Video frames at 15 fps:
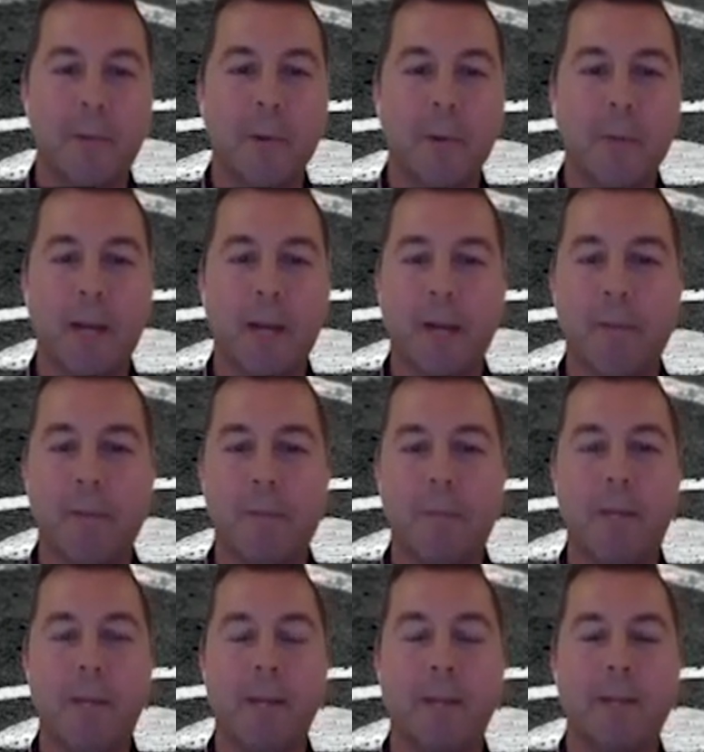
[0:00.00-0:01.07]
the room that I'm
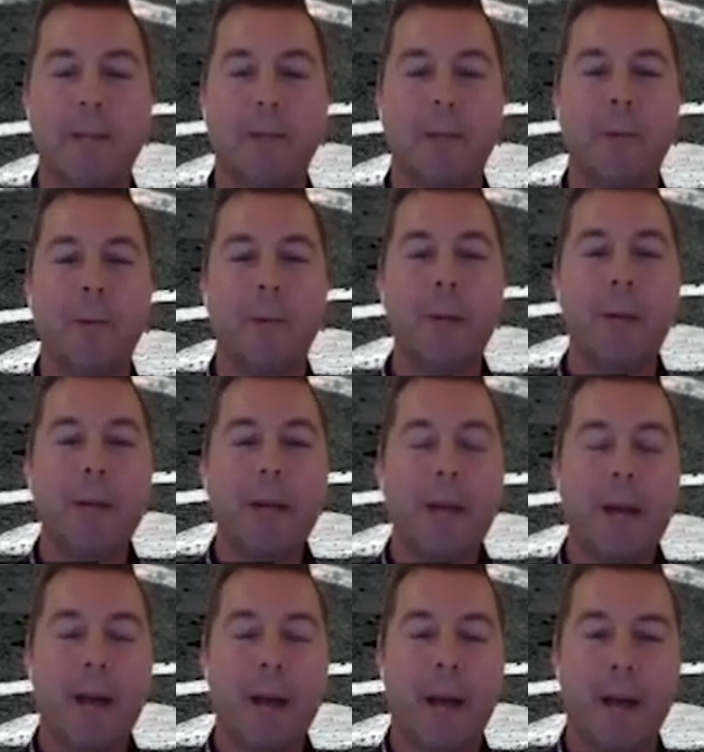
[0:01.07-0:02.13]
speaking to
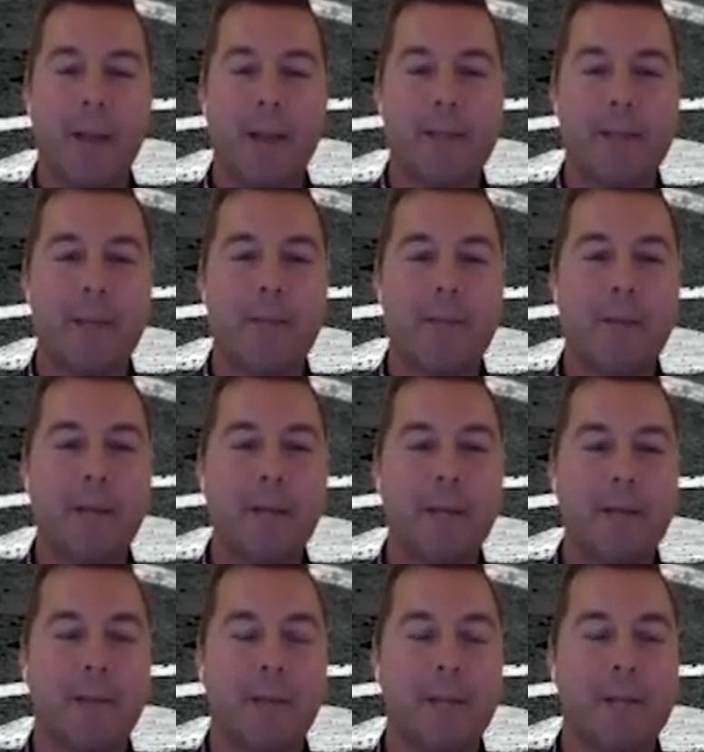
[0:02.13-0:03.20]
uh, this evening.
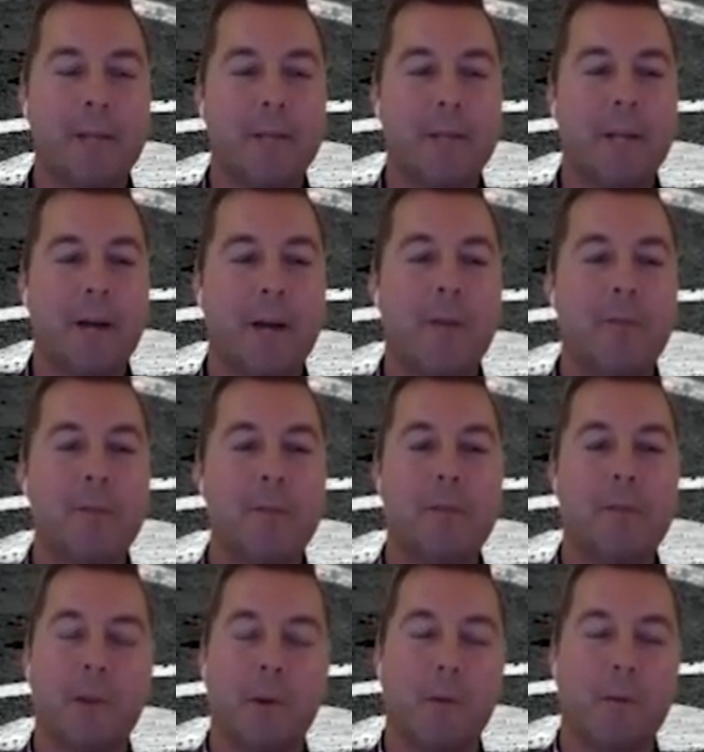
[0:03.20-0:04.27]
So that's yourselves.
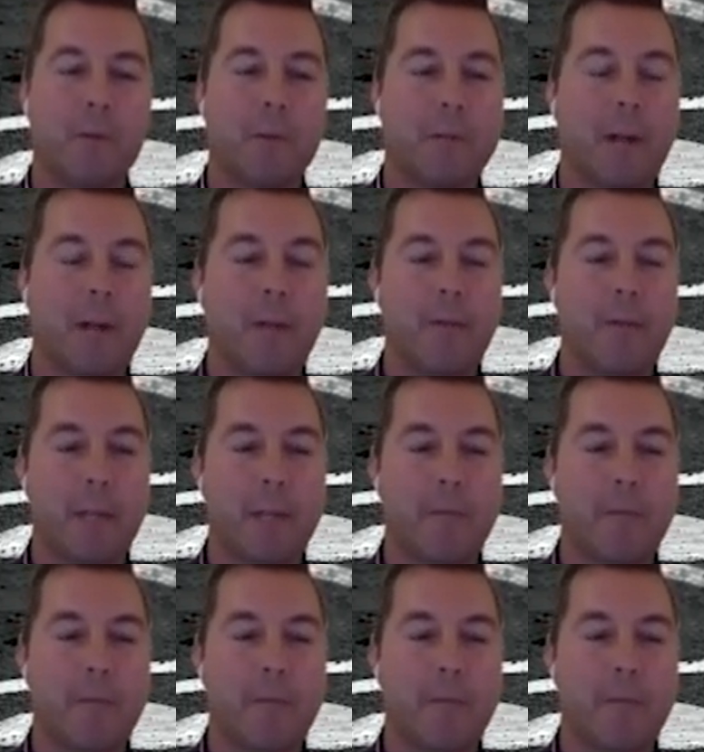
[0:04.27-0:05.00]
So first off,